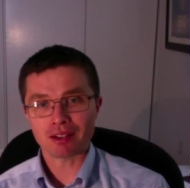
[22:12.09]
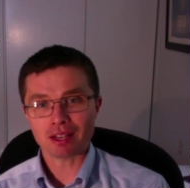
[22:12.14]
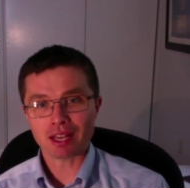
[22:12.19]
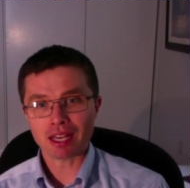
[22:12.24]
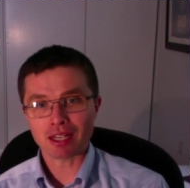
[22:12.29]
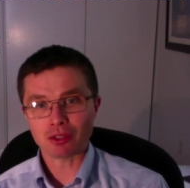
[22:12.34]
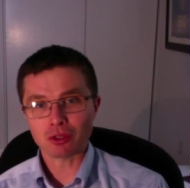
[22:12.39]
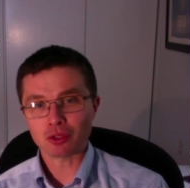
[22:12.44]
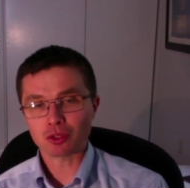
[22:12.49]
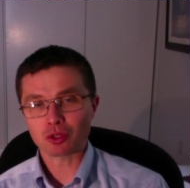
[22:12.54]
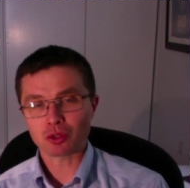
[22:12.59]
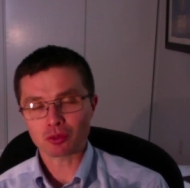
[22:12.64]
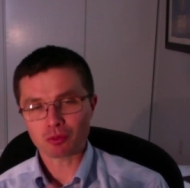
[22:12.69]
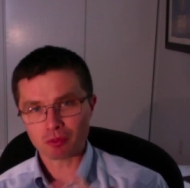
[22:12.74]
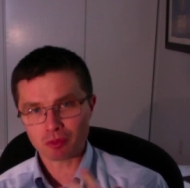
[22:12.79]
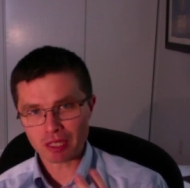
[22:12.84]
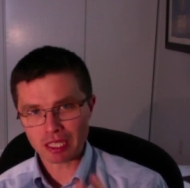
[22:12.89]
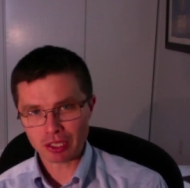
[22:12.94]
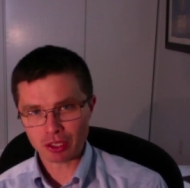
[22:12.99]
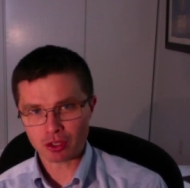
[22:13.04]
And
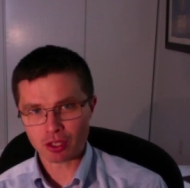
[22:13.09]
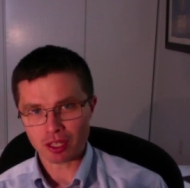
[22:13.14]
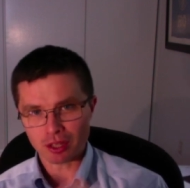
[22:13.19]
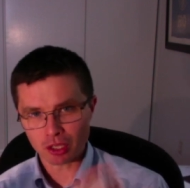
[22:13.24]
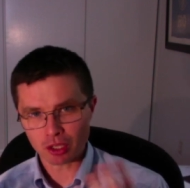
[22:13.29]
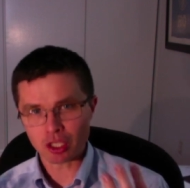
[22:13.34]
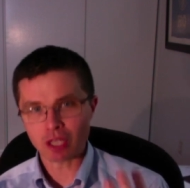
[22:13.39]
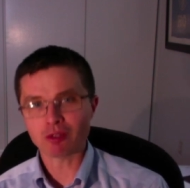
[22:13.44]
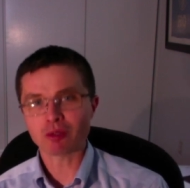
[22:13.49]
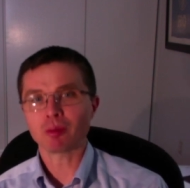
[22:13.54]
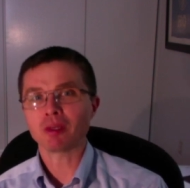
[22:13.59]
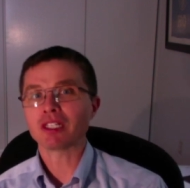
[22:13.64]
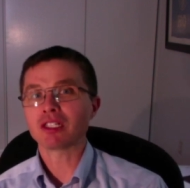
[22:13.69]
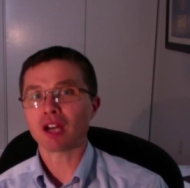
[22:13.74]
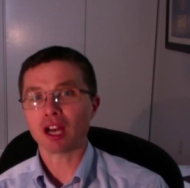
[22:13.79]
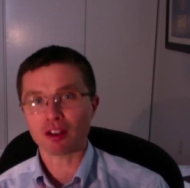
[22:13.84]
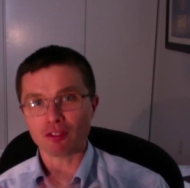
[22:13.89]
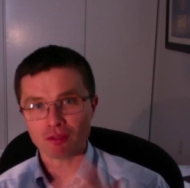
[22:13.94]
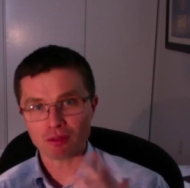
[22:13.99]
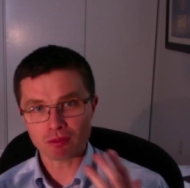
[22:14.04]
this seems to be
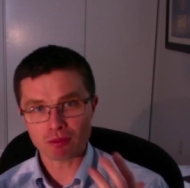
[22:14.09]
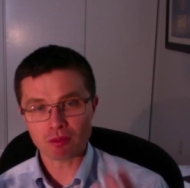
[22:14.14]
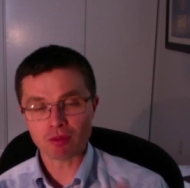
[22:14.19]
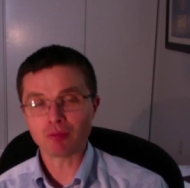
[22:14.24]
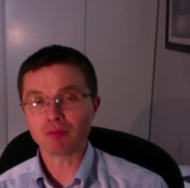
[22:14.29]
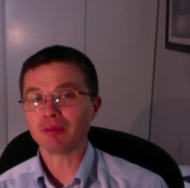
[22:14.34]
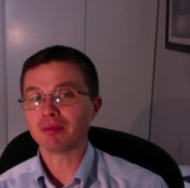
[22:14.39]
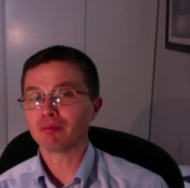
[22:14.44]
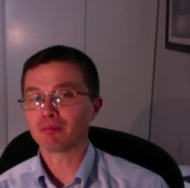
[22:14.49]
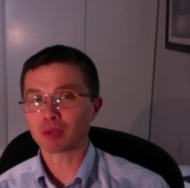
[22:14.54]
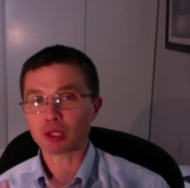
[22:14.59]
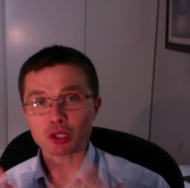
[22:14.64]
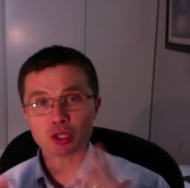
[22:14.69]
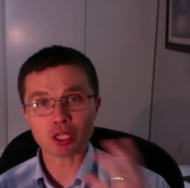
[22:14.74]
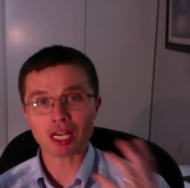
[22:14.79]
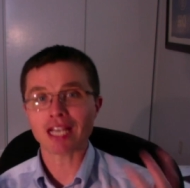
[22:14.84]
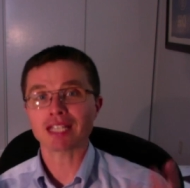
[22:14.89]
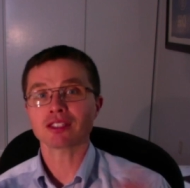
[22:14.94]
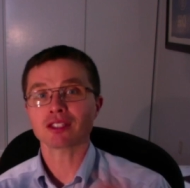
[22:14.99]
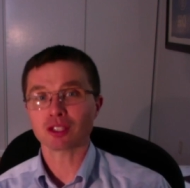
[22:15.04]
done
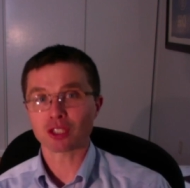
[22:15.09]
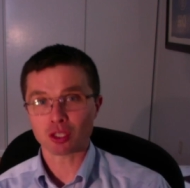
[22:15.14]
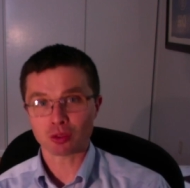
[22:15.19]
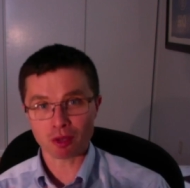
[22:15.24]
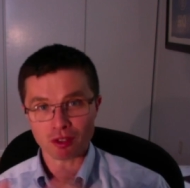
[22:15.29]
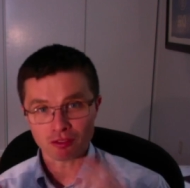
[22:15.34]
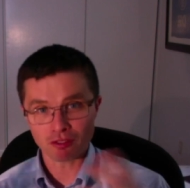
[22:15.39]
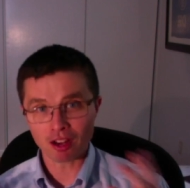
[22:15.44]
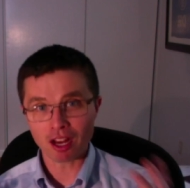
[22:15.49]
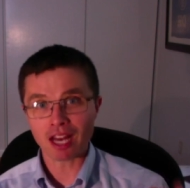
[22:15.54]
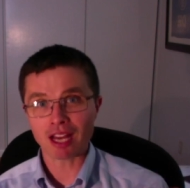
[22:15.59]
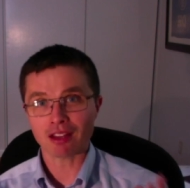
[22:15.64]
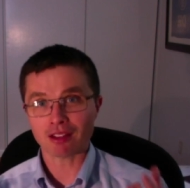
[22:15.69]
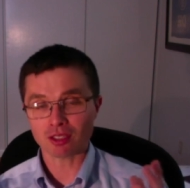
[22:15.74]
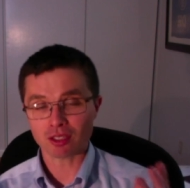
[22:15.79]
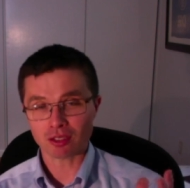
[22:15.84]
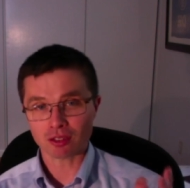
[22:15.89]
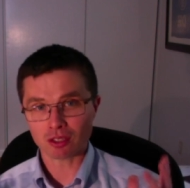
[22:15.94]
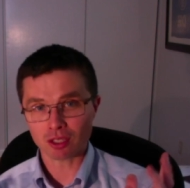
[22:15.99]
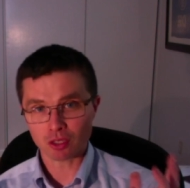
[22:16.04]
precisely to revive,
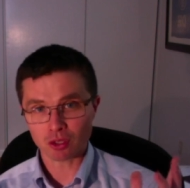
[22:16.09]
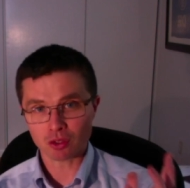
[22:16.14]
to